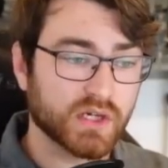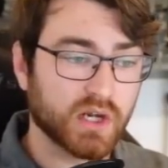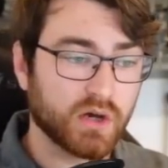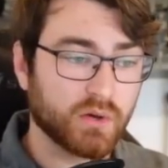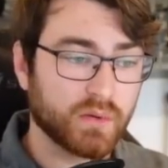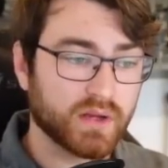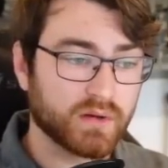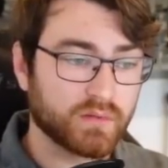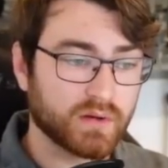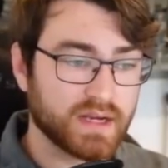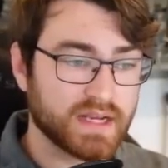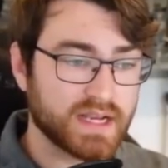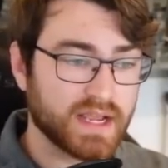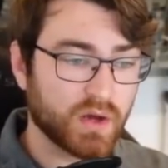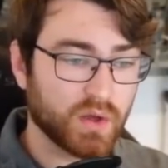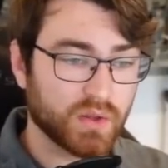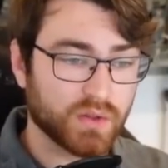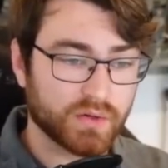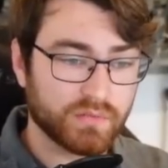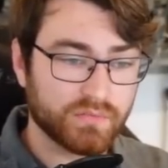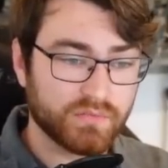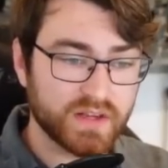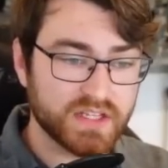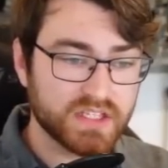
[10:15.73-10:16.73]
going right now on
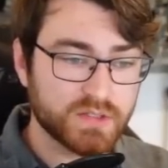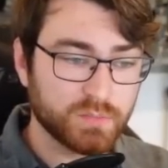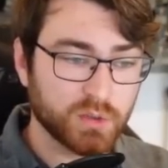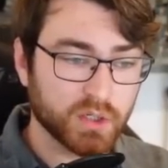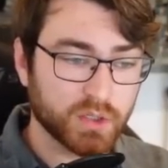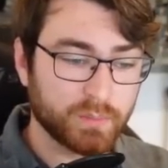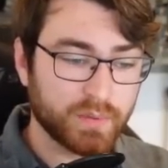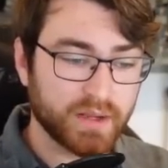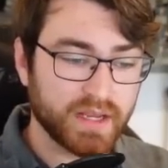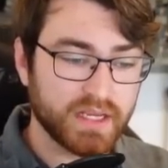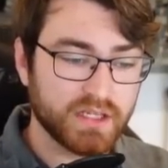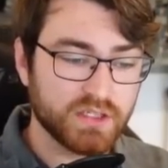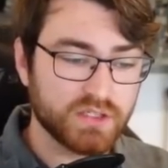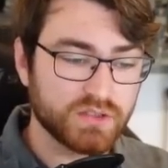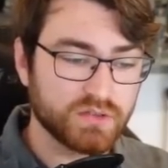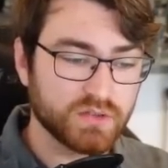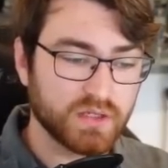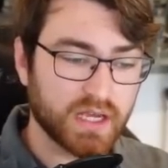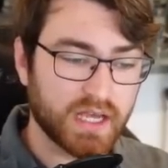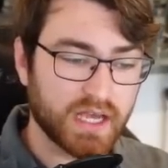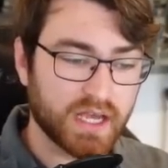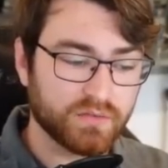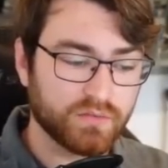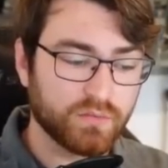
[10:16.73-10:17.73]
their Facebook page
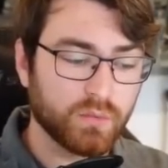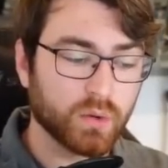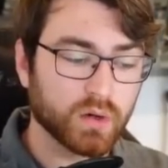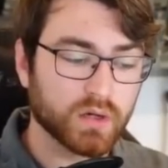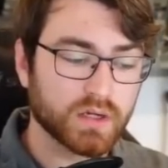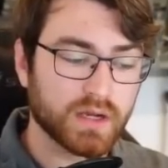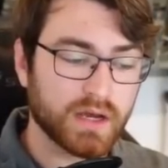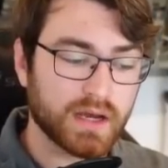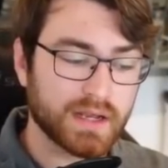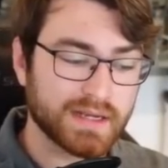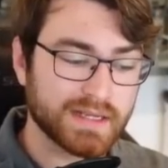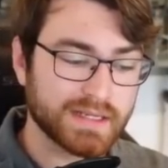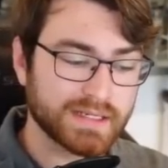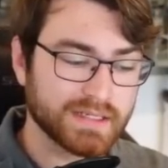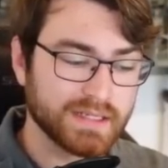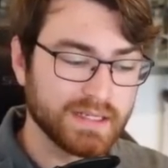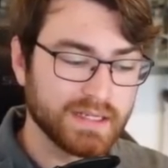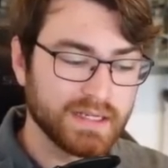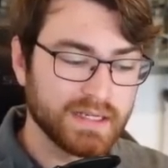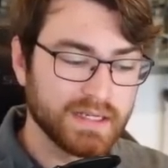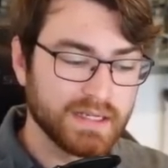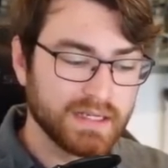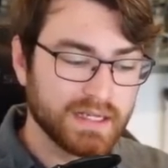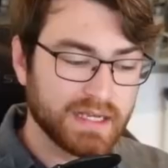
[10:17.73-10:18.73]
for Connick.
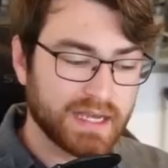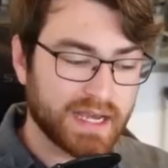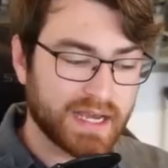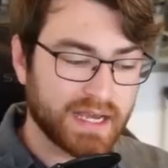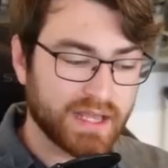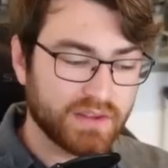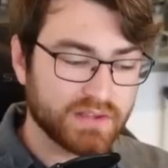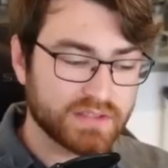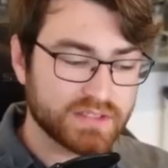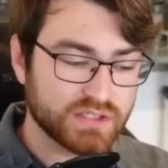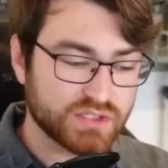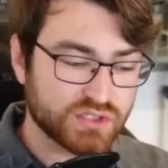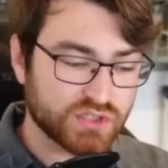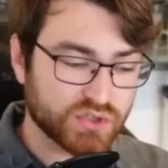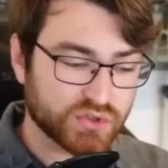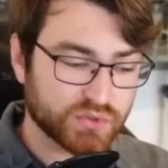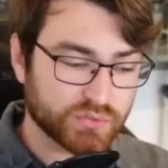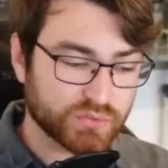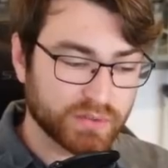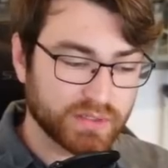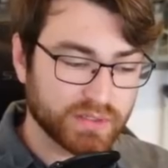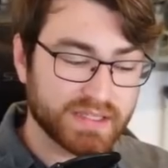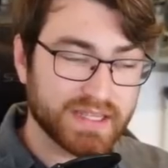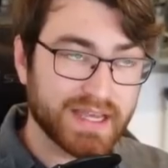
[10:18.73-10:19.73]
This is
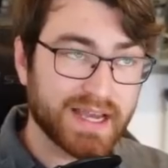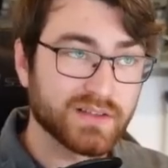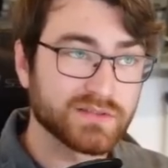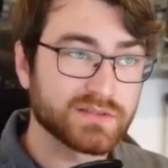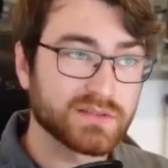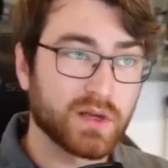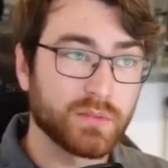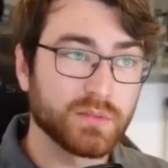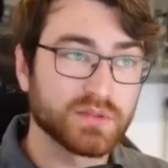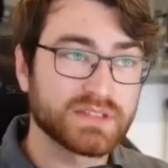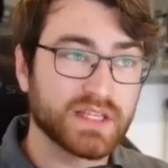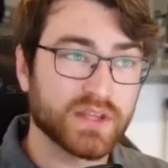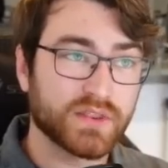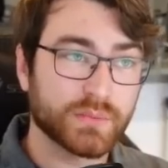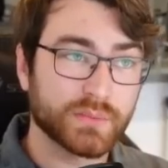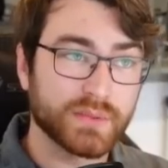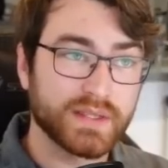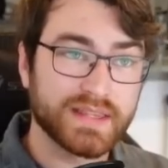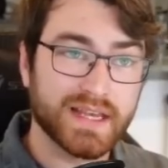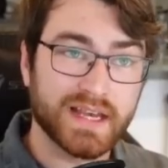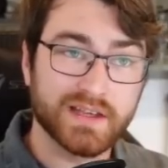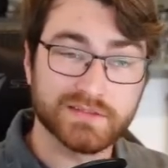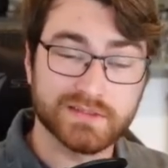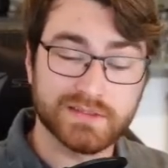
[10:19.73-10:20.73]
almost at
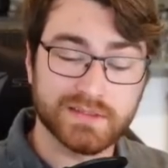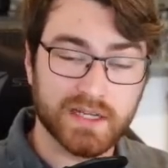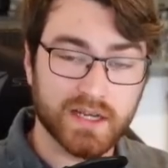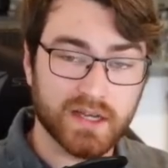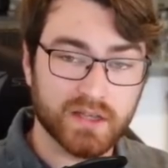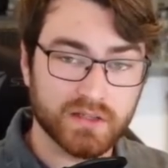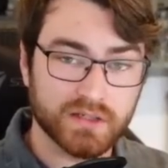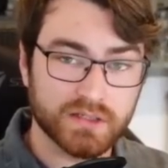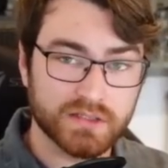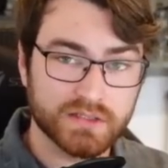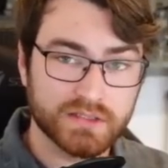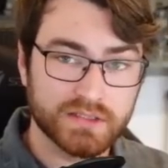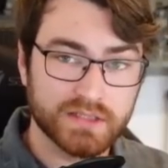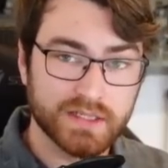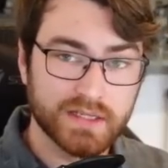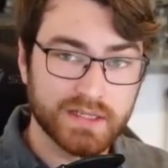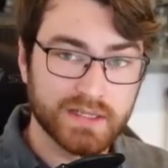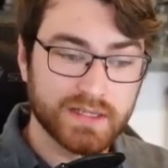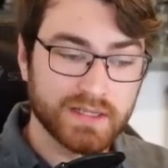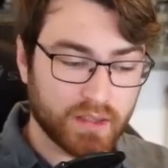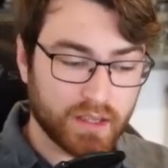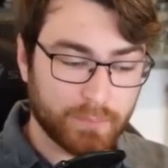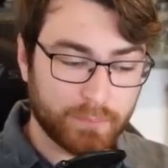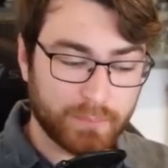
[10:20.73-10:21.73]
$3,000.
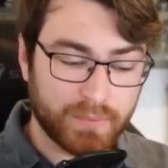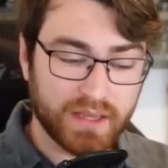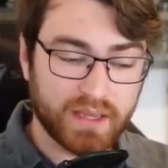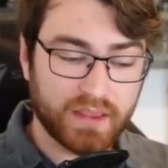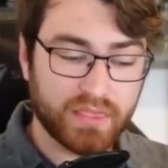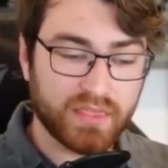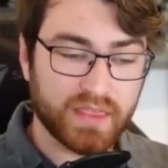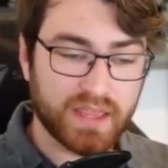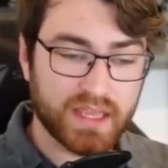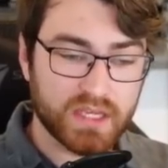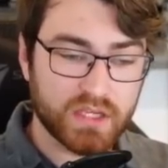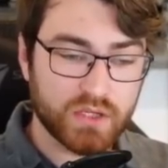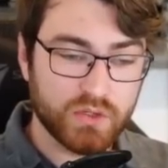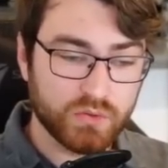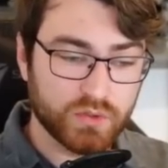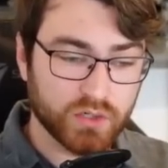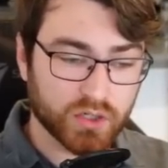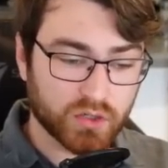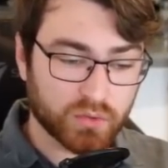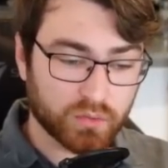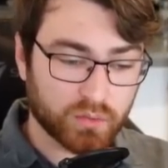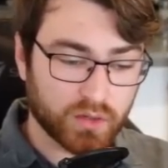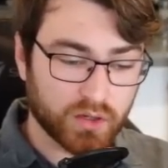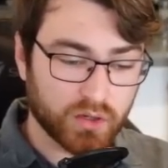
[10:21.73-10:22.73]
A big thank you
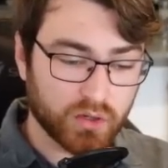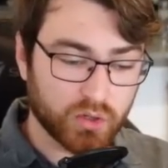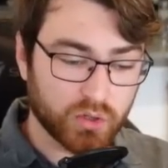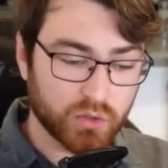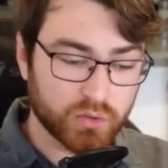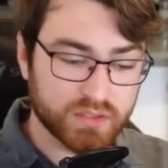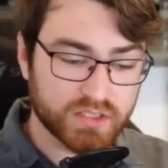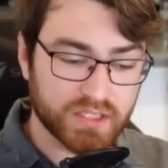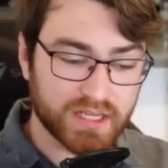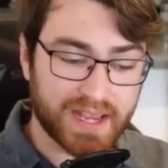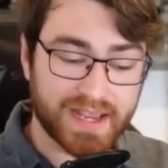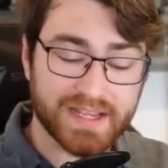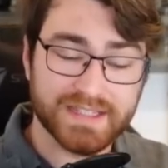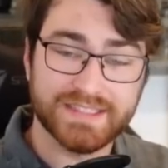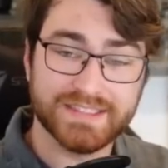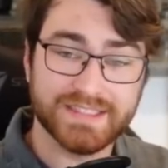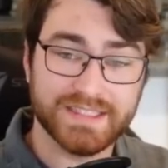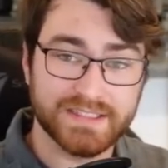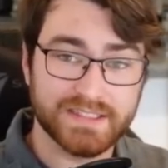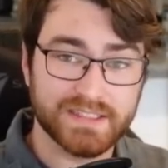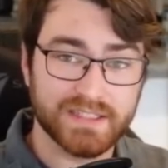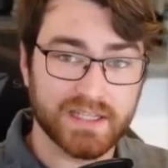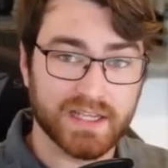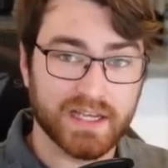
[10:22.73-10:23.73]
to Crow, to
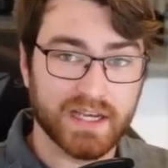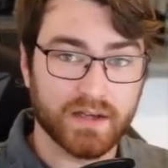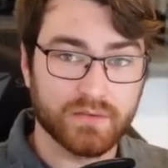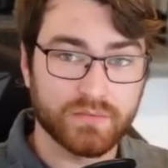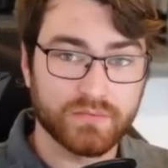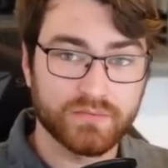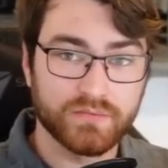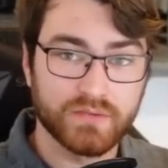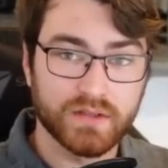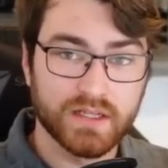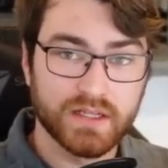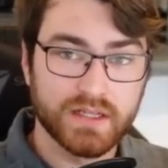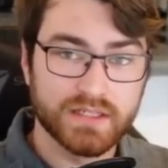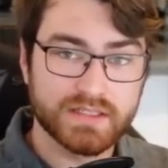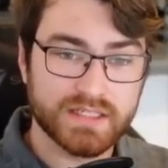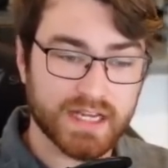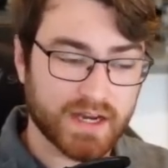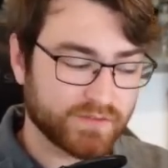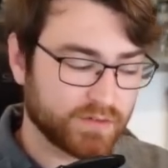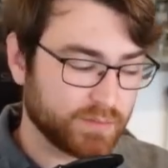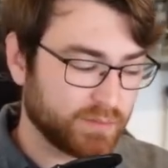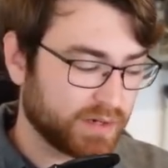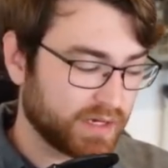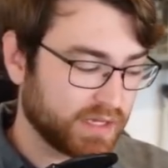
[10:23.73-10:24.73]
SCCF, to
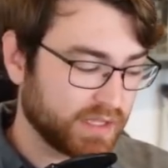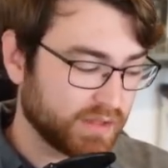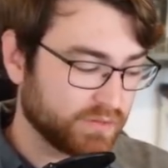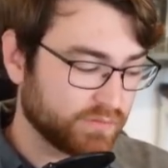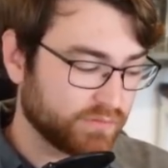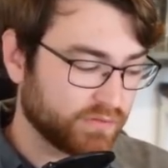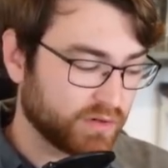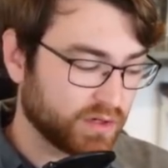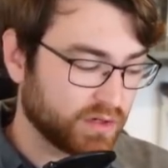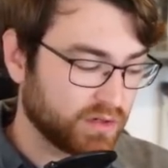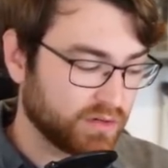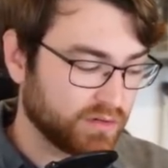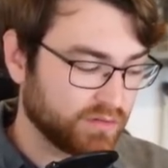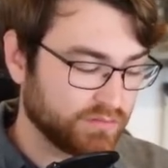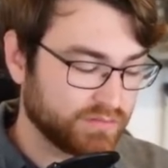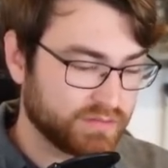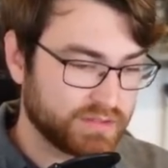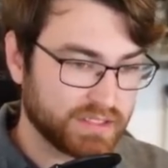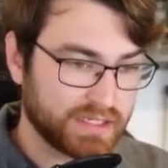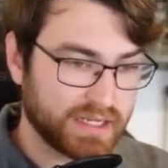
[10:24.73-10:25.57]
everybody involved,